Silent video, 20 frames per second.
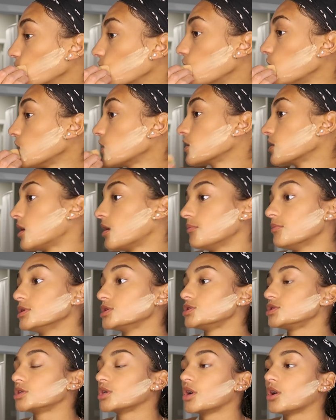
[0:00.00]
vlog, not
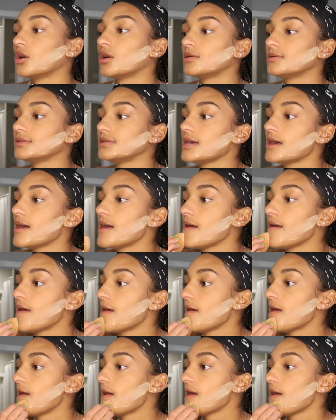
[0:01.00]
much content,
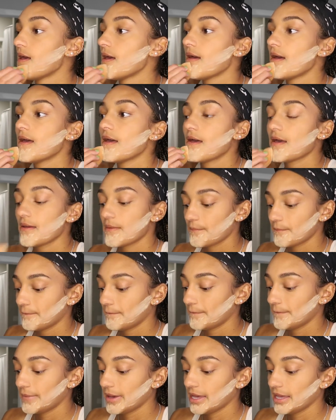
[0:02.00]

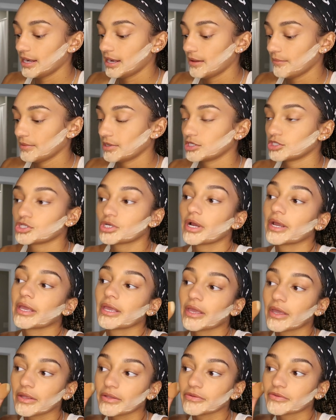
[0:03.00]
but I'm gonna try
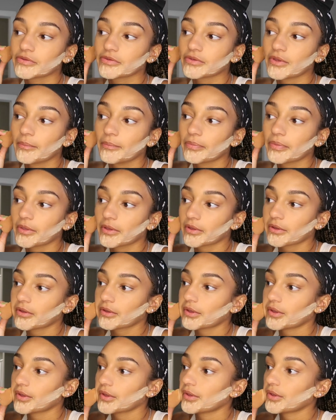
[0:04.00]
and get something
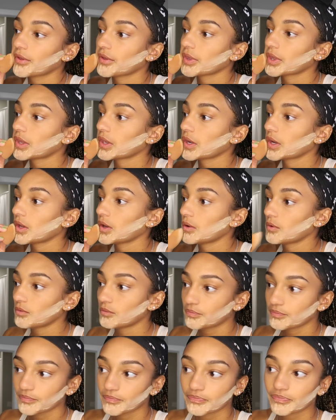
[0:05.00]
because, you
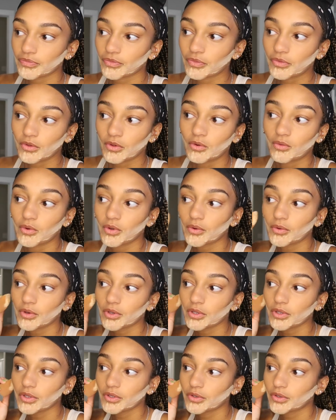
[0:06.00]
know, we
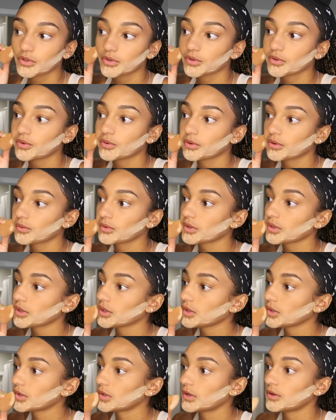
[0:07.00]

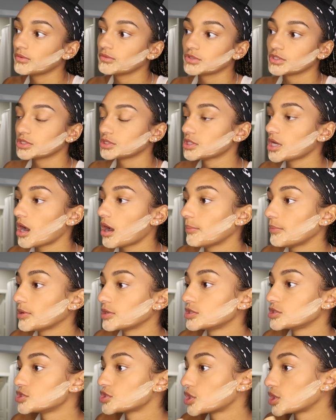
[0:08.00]
really don't just hop
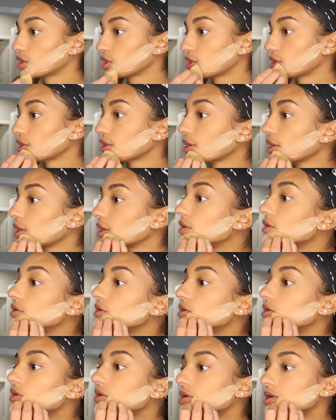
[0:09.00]
on a charter
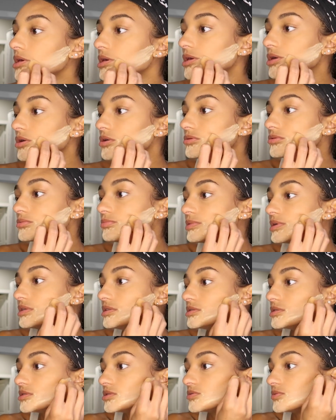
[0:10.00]
and go to
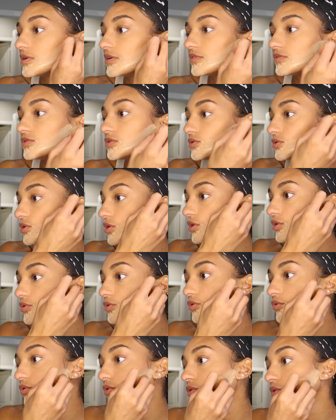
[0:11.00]
places. We have to go
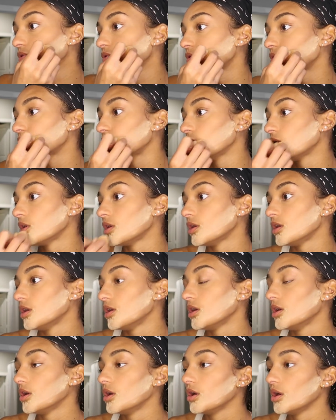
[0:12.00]
through
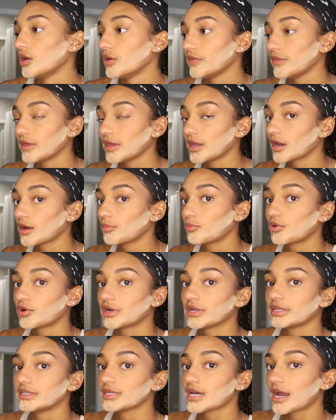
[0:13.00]
the
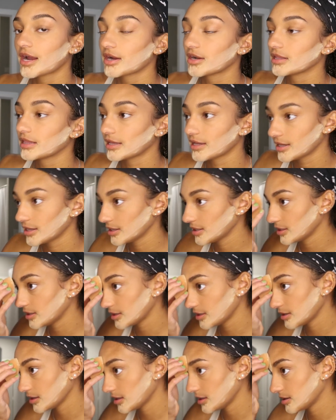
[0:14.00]
airport entirely
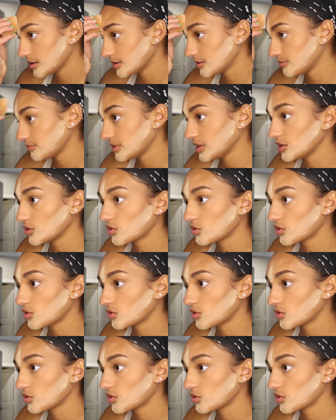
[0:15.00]
and